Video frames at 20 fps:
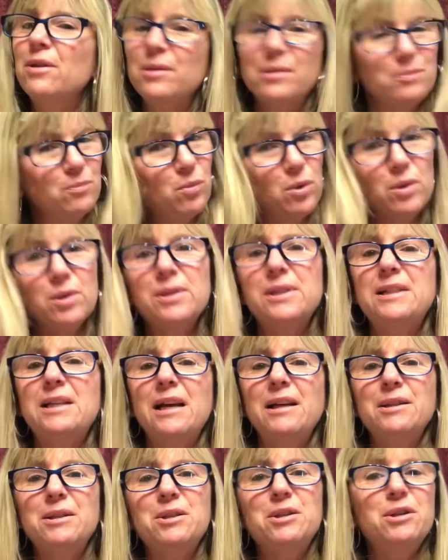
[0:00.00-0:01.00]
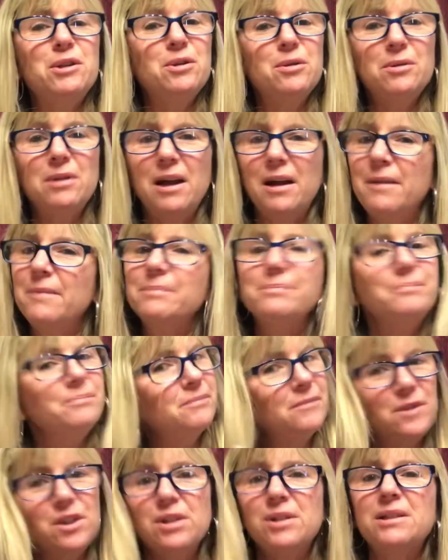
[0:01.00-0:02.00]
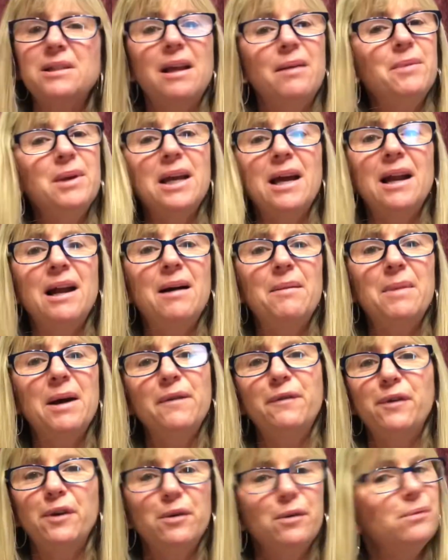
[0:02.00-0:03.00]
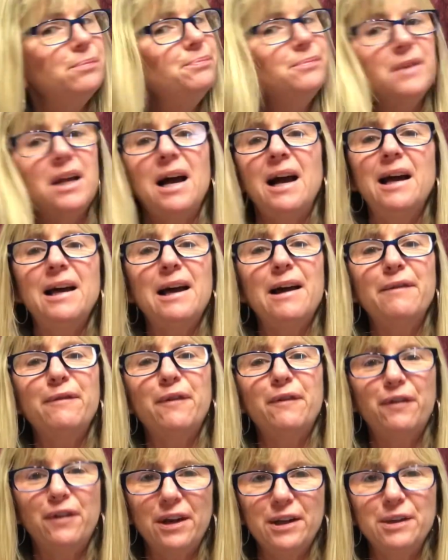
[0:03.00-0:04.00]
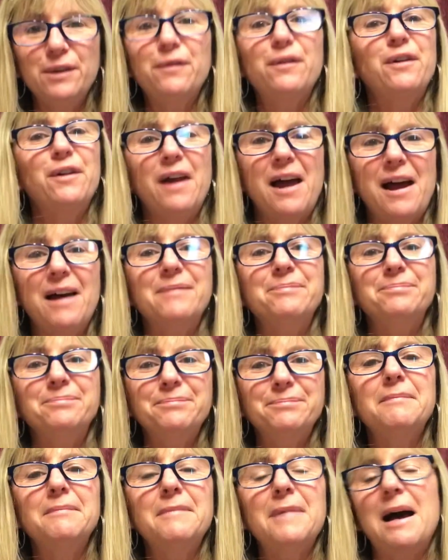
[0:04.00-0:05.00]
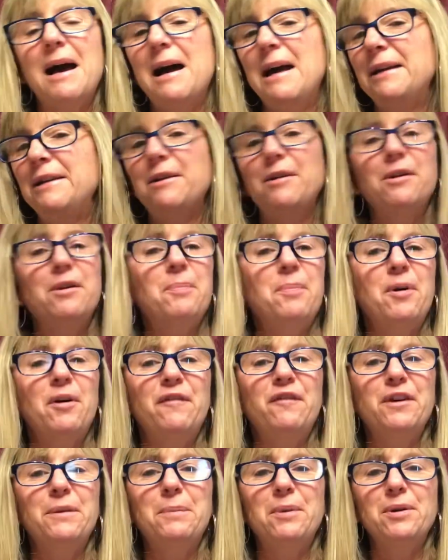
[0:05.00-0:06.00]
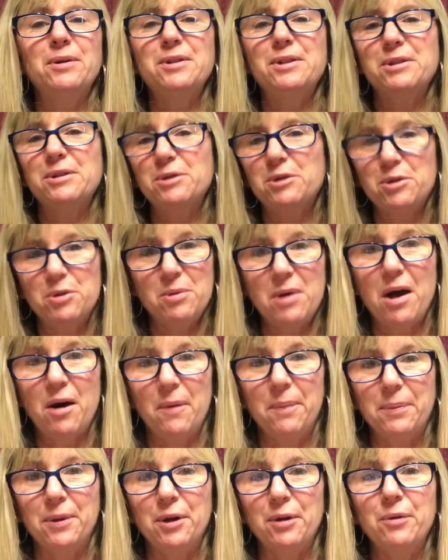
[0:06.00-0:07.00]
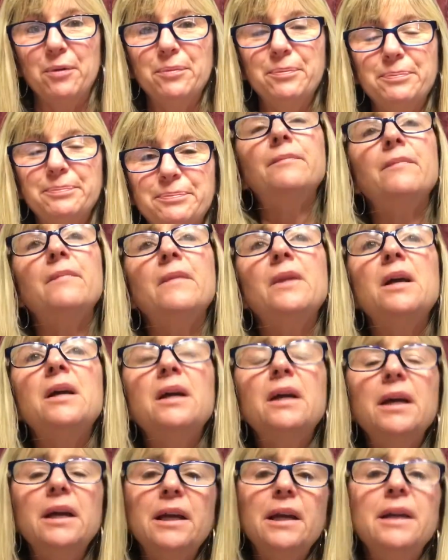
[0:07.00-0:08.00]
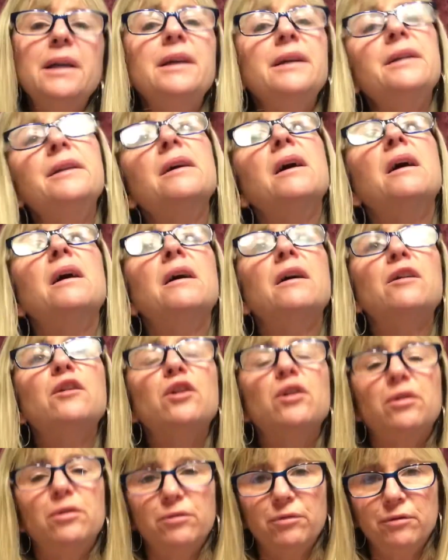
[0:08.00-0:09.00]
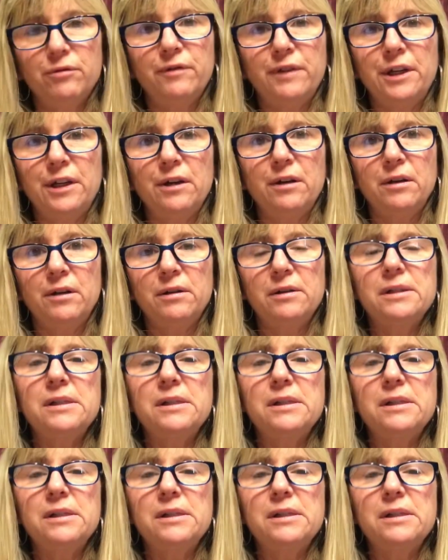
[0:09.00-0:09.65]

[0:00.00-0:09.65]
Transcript: will say to you, like, just let me get out my phone. I have a friend for that. I know the perfect person to help you. In a career,